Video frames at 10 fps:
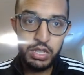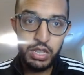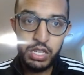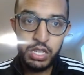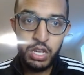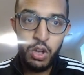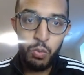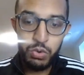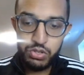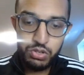link,
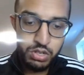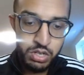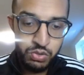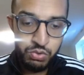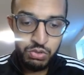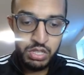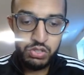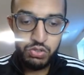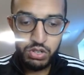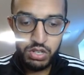what you're going to do is you're going